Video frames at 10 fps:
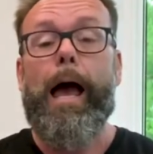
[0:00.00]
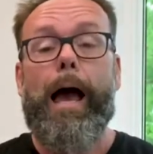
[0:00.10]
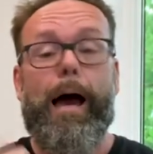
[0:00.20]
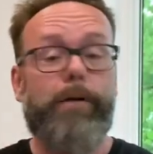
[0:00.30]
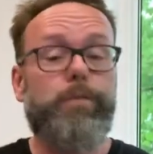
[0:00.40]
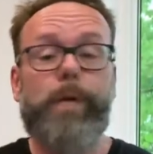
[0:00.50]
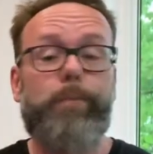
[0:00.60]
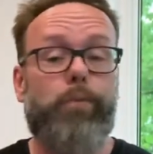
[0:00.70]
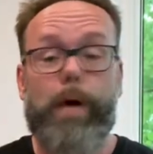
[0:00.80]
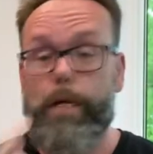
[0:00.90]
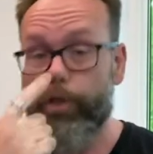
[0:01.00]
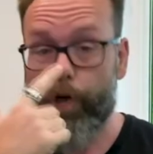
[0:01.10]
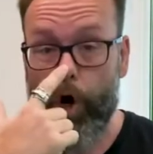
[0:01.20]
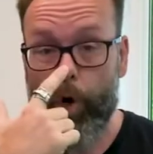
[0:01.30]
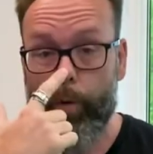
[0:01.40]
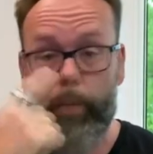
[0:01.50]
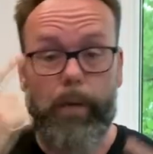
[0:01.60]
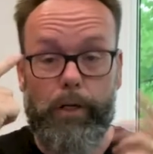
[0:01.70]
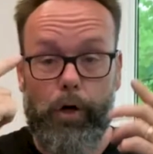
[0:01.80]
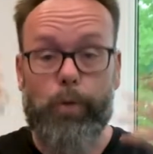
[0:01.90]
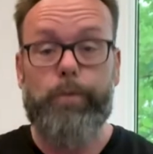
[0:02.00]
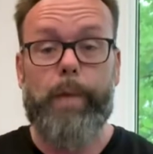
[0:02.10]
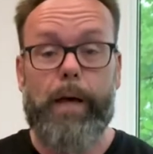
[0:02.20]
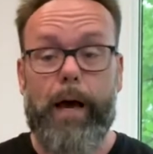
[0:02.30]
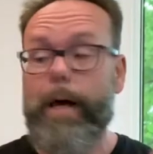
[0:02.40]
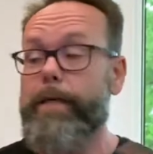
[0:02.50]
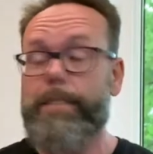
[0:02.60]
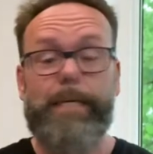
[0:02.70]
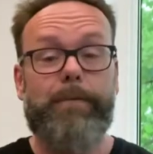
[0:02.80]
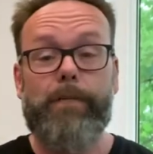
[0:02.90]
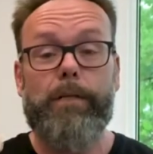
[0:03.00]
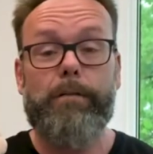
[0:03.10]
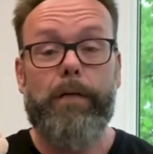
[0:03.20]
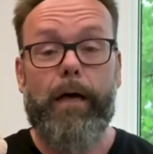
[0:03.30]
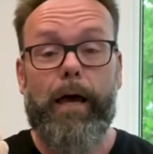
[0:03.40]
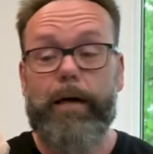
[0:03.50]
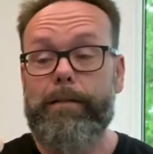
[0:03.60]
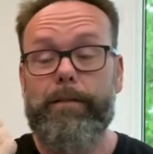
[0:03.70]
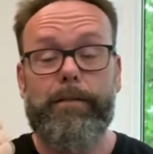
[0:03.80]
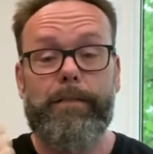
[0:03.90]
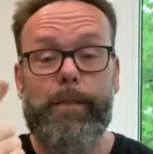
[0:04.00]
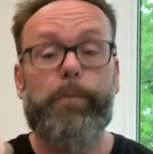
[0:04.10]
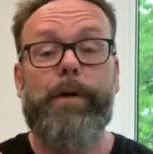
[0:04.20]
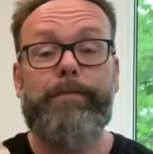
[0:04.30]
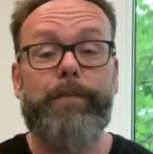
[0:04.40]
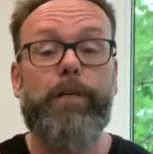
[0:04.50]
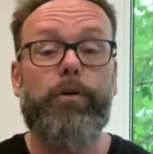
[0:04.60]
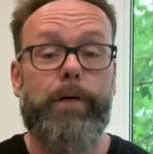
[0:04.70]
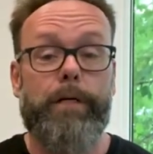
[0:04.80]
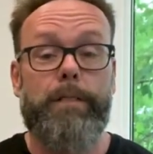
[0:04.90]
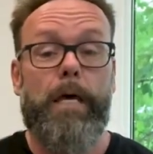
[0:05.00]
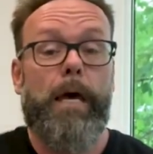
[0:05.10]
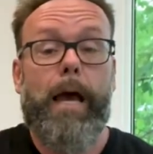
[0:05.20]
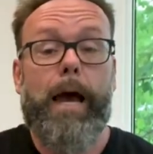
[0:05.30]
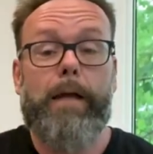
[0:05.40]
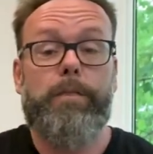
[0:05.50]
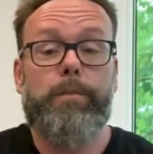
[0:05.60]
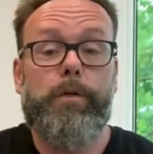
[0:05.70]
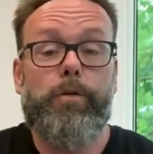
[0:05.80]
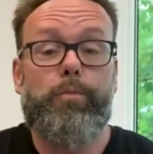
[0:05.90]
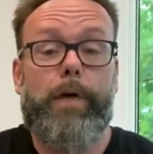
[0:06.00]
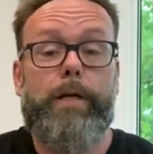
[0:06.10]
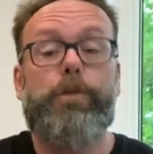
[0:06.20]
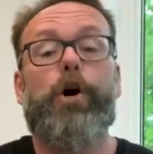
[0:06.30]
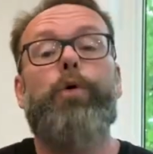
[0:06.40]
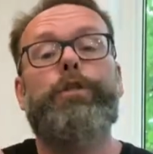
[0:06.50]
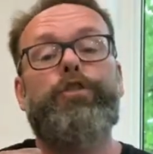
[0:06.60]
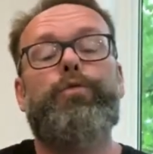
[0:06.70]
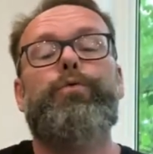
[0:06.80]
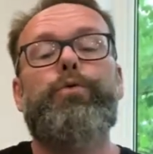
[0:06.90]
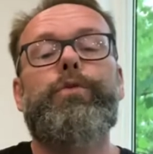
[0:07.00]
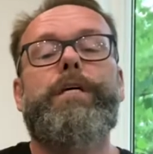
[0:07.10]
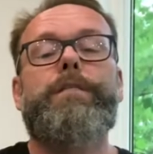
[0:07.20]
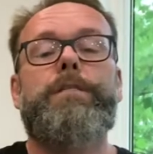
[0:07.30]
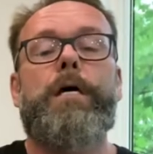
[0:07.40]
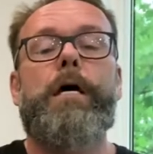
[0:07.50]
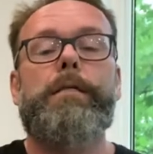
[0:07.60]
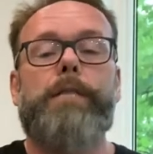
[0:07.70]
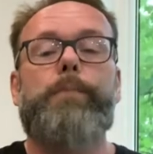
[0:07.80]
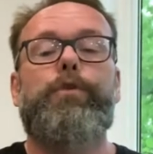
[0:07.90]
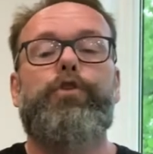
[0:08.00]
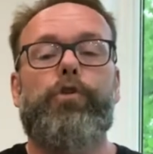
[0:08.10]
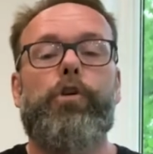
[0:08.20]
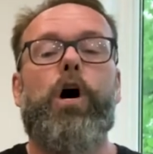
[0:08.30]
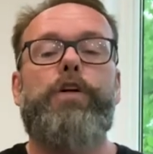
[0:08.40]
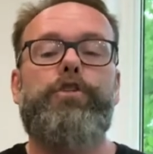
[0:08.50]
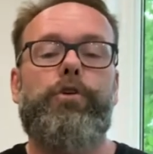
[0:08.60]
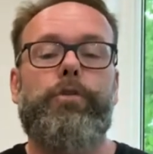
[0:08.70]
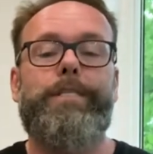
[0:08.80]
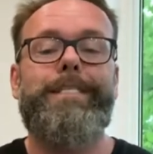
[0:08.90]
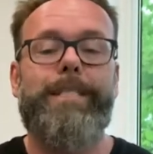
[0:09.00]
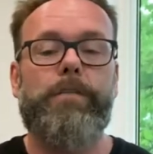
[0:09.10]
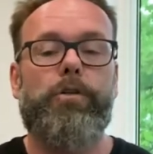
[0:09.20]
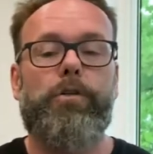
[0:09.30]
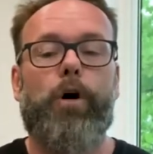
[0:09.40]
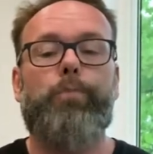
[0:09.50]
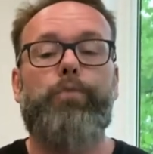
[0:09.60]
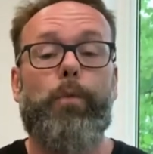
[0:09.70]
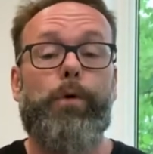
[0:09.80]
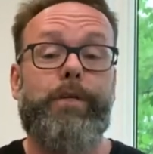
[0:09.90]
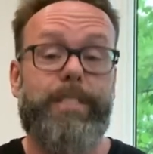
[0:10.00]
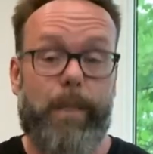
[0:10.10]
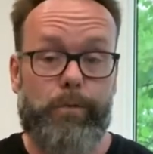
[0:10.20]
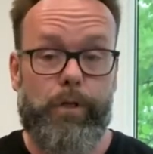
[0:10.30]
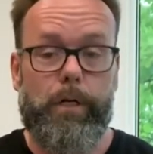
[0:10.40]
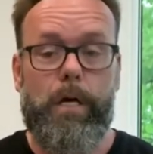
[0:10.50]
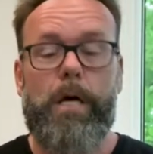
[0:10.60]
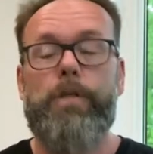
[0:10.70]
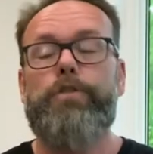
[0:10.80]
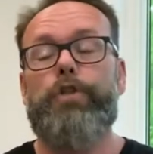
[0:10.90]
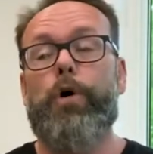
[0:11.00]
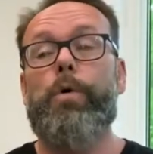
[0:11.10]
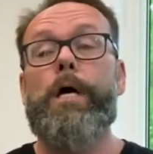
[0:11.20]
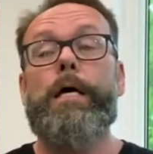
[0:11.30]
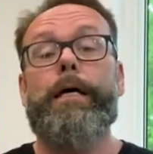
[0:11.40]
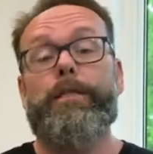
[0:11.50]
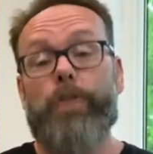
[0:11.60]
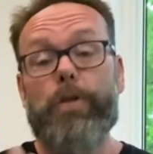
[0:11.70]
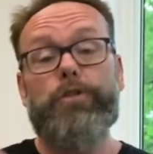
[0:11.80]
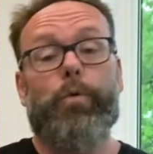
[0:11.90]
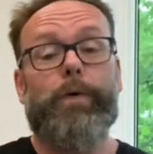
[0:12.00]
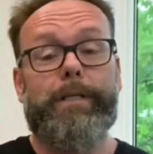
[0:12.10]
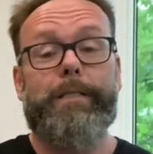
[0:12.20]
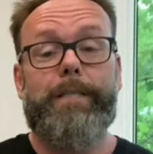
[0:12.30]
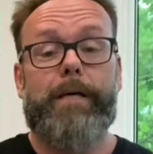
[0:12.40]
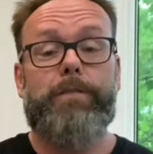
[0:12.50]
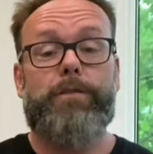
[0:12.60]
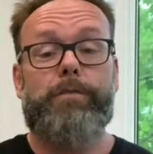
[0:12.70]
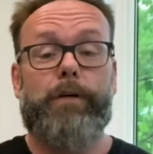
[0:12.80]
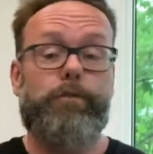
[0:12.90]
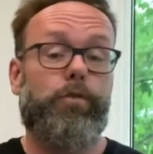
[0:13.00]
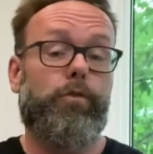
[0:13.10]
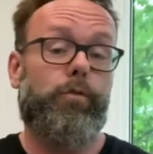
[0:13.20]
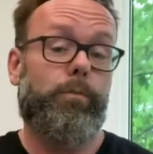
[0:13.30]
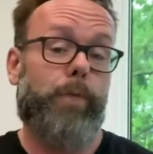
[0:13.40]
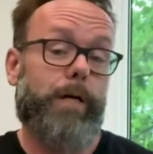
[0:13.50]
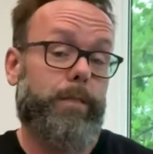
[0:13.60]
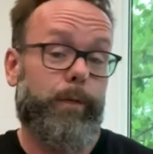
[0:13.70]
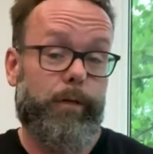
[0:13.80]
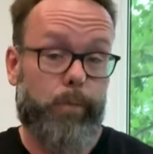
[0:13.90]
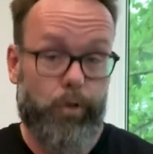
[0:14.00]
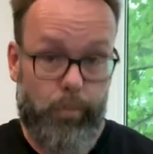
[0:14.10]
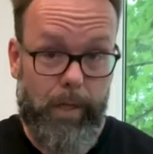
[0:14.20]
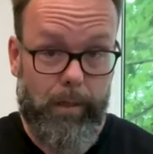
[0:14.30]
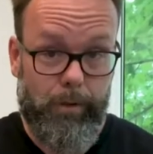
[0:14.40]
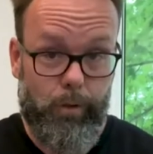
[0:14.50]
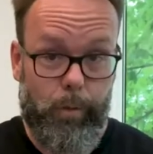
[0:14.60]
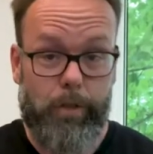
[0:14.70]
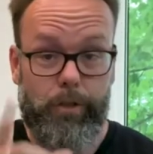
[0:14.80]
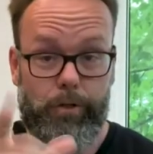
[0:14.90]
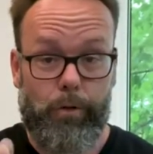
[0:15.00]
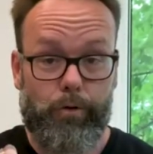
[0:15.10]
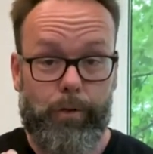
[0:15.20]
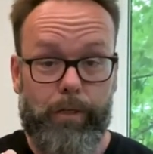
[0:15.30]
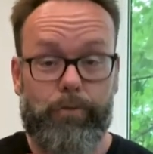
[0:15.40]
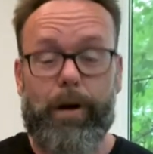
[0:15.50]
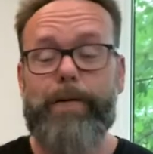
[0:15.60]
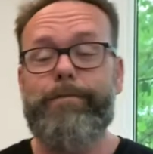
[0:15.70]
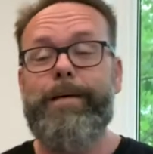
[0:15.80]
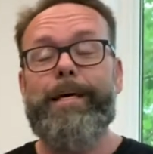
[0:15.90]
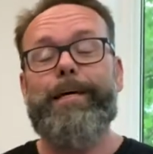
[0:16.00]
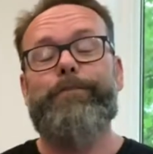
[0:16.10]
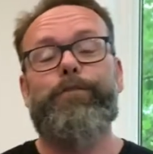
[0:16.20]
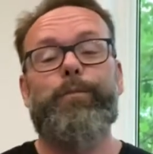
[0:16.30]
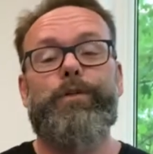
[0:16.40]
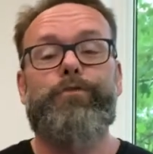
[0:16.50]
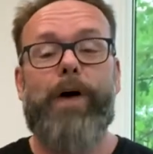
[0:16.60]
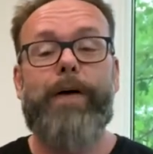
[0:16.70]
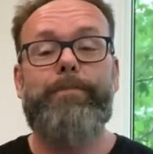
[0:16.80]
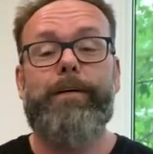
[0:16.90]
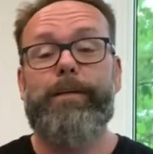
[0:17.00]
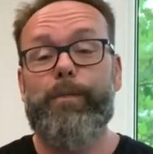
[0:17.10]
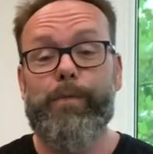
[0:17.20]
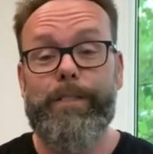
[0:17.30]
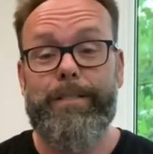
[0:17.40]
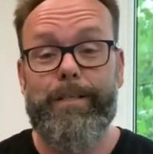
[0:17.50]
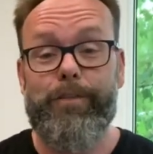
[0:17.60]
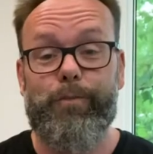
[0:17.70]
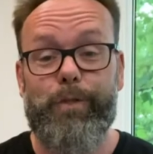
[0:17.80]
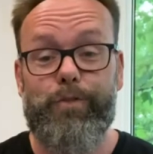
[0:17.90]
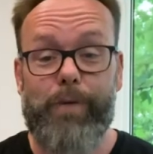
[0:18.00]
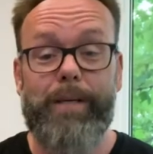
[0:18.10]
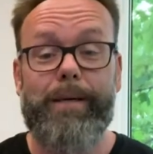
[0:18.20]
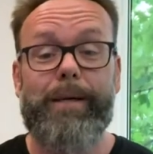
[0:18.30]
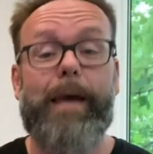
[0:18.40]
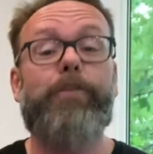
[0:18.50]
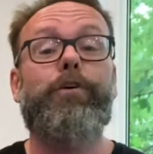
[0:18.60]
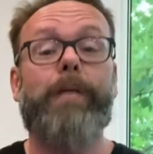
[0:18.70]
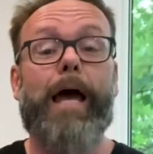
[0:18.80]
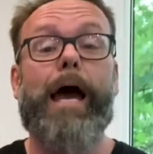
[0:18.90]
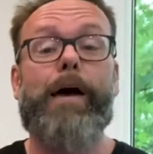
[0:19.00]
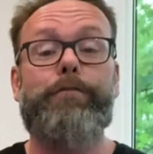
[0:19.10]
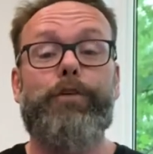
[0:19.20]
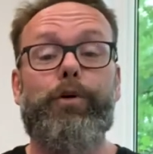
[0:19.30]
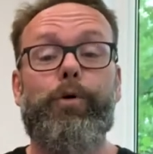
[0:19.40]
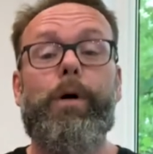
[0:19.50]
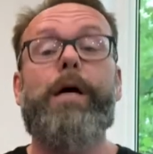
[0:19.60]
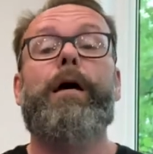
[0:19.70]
How does my brain know where my nose, my eyes, even heck, the tip of my finger is? How does your brain know? It's through this type of neurological signal called proprioception. So it's also what they test if you possibly have been drinking too much. Don't drink and drive. If you've been driving and the police think you've been drinking, and they're gonna have you